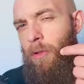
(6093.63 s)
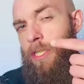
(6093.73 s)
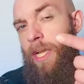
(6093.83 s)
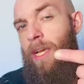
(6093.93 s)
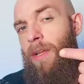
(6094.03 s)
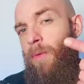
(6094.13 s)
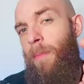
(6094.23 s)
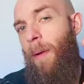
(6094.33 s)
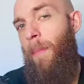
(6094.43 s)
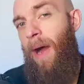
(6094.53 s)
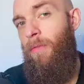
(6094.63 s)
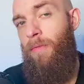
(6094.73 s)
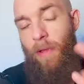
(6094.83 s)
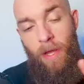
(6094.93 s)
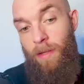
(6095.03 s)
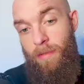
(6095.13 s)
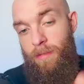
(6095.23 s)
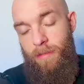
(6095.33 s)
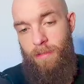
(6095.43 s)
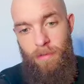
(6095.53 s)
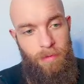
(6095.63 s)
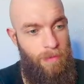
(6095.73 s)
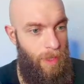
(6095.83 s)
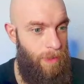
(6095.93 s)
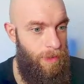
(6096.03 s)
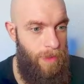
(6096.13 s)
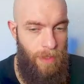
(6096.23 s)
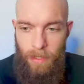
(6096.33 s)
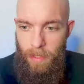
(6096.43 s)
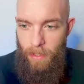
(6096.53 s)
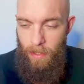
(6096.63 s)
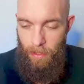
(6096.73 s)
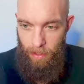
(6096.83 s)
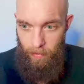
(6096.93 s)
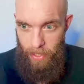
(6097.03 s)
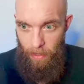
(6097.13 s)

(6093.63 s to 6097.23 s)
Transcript: saying it with my mouth, and it's just, yeah. But yeah,